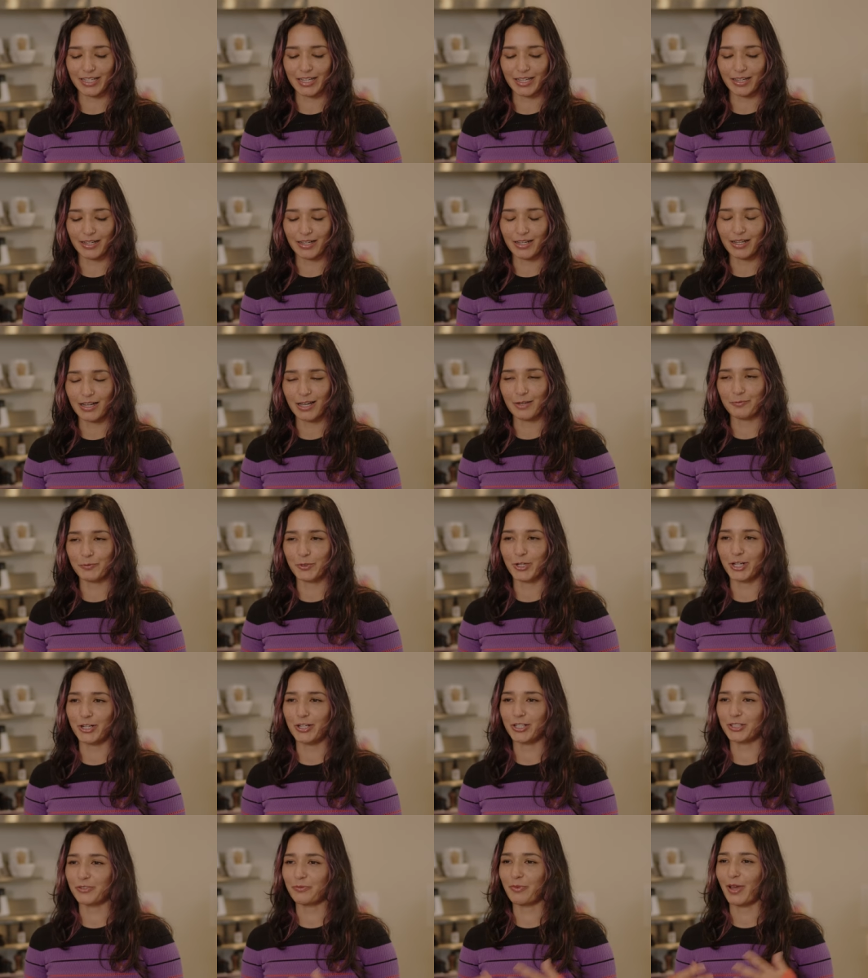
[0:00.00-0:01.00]
like, I'm
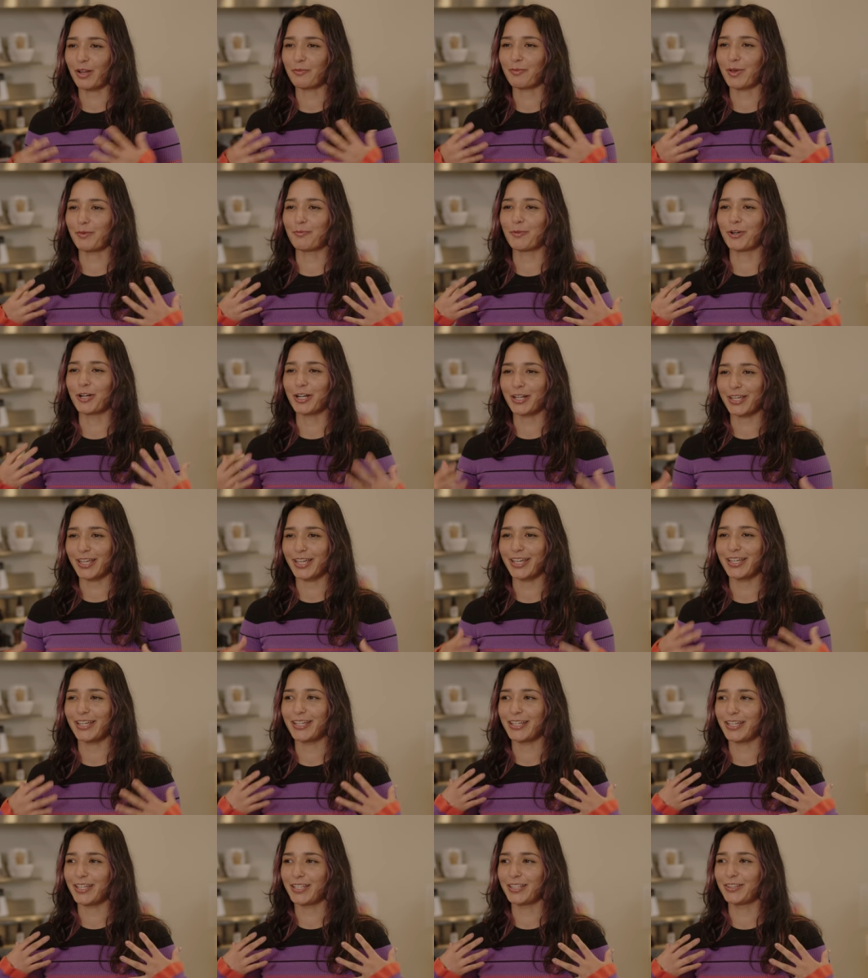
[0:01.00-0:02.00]
trying to expand my
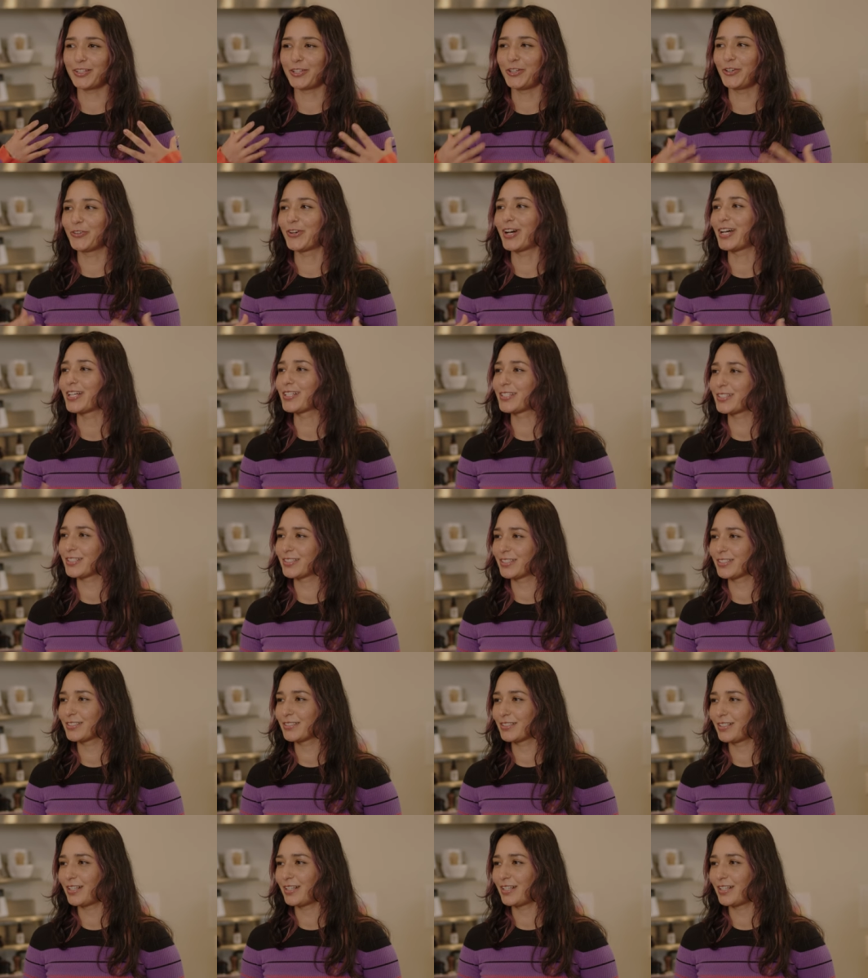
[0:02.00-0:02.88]
market in the U S.